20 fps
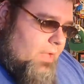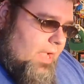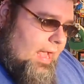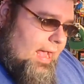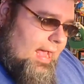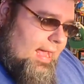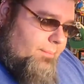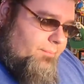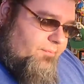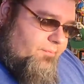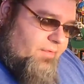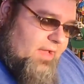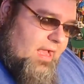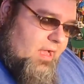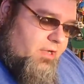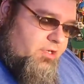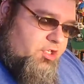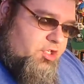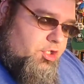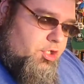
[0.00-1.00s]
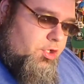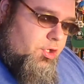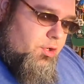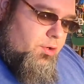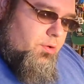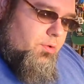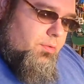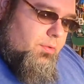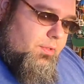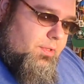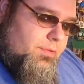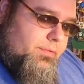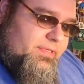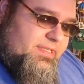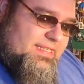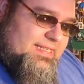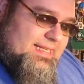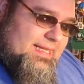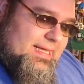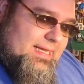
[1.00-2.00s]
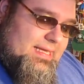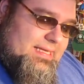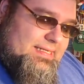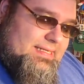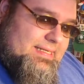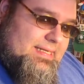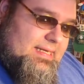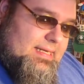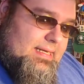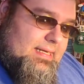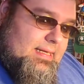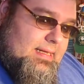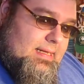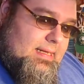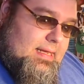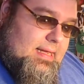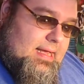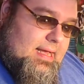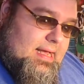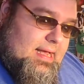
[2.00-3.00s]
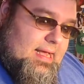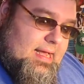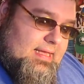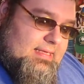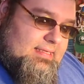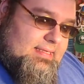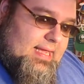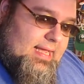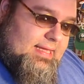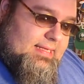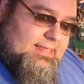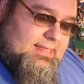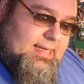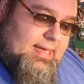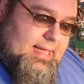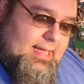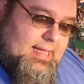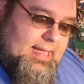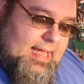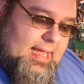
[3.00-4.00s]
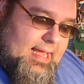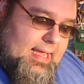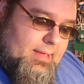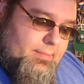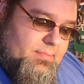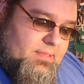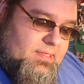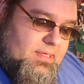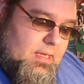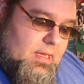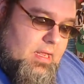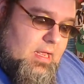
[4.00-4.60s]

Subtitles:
I found 2 loose disc Sega CD games.